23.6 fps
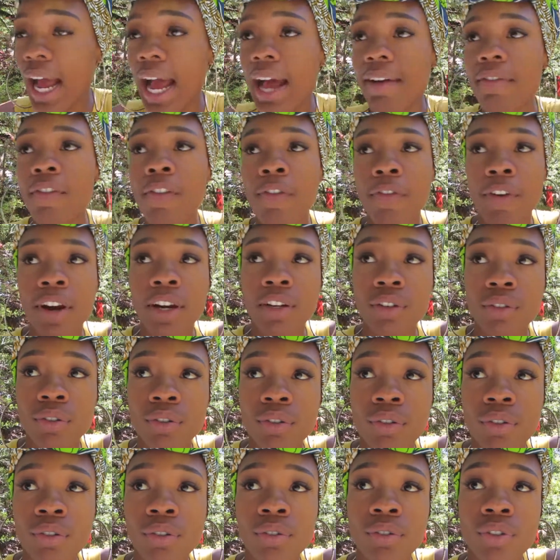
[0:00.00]
I have a friend
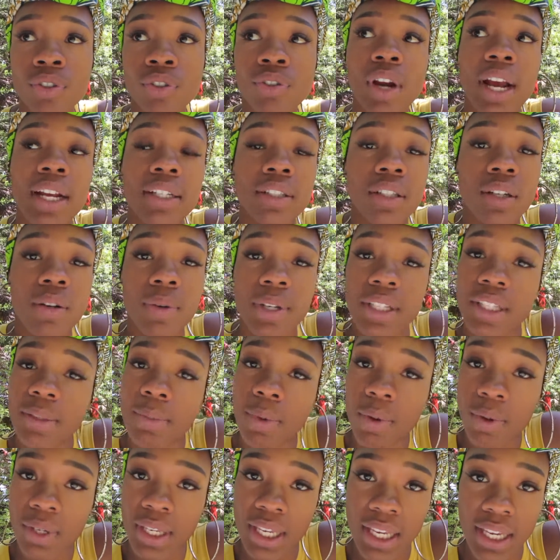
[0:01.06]
who's trying to quit
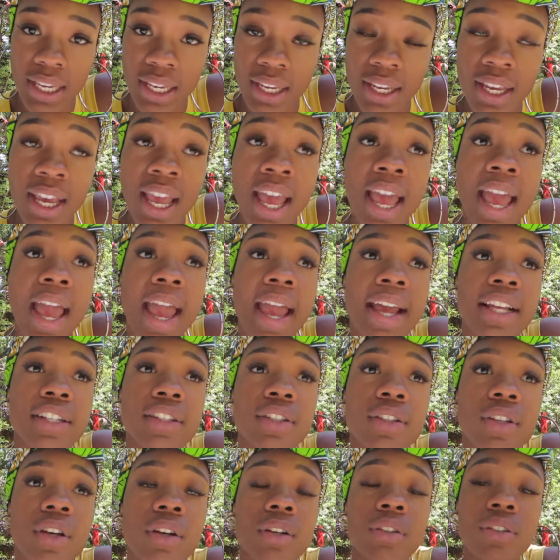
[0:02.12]
smoking, and
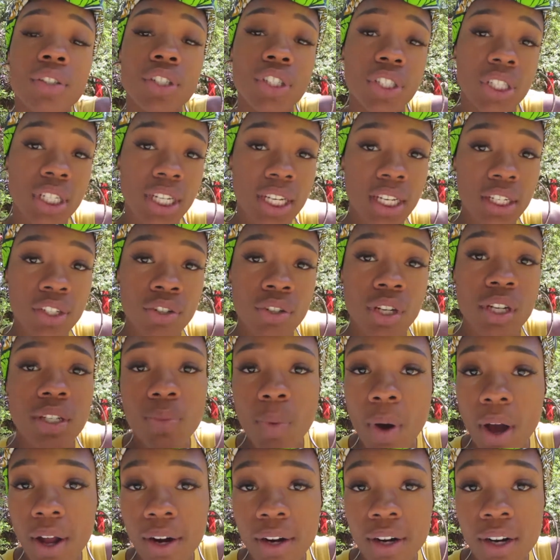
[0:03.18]
so she drinks
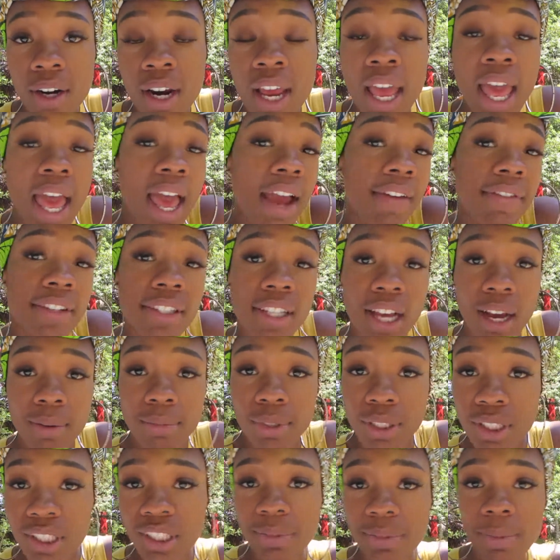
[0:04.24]
water every time
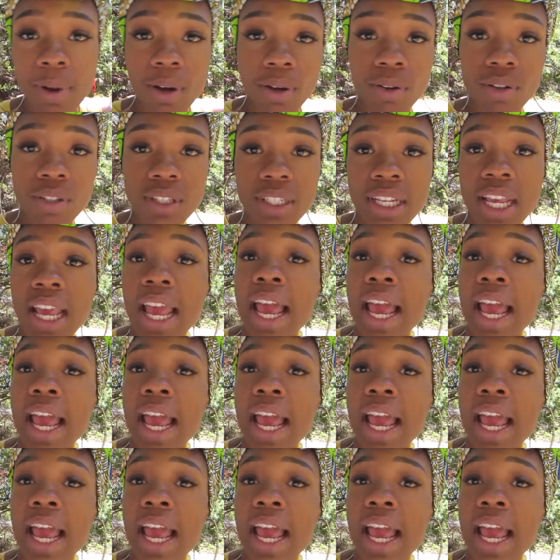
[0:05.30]
she smokes.